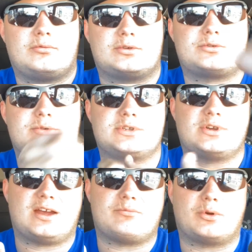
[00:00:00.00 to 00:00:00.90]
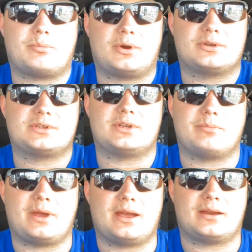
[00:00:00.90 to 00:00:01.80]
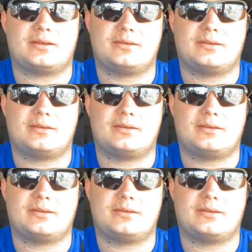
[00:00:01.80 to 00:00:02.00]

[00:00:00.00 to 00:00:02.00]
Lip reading: which we still have more parts in the back